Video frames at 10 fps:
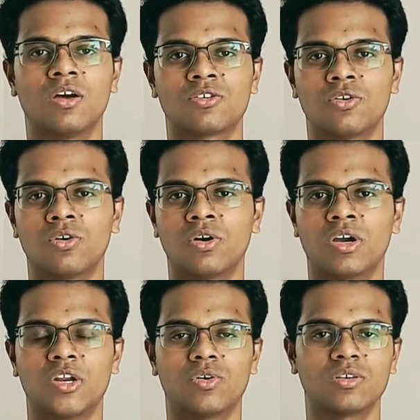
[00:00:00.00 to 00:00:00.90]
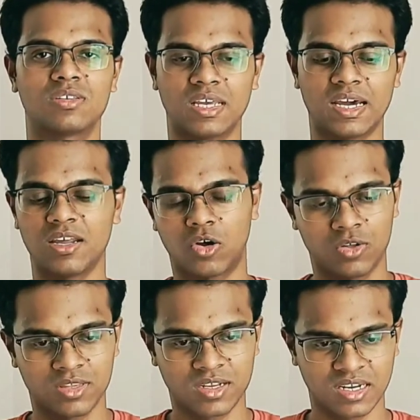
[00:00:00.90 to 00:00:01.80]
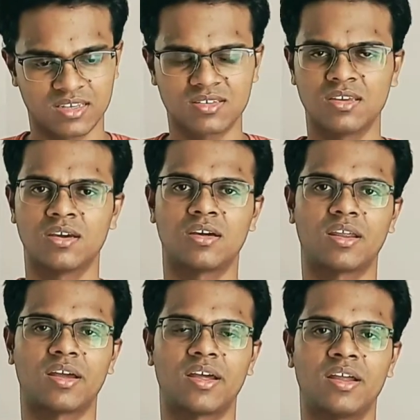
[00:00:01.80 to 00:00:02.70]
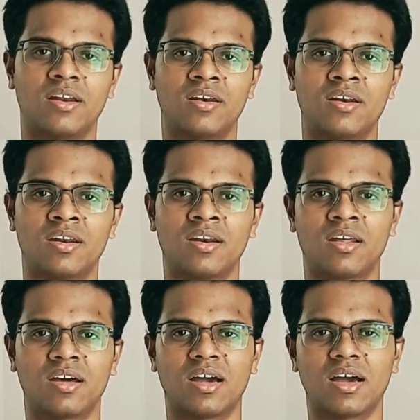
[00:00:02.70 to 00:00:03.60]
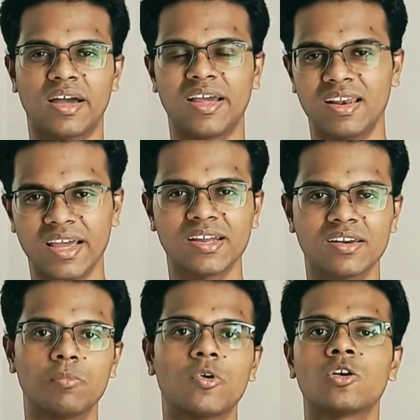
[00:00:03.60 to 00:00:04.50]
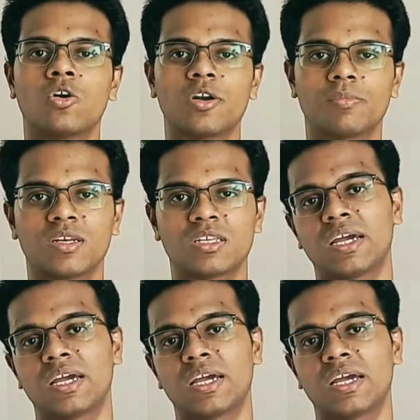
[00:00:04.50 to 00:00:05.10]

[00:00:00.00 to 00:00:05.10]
So it was there on the next year, and I liked it, but not much.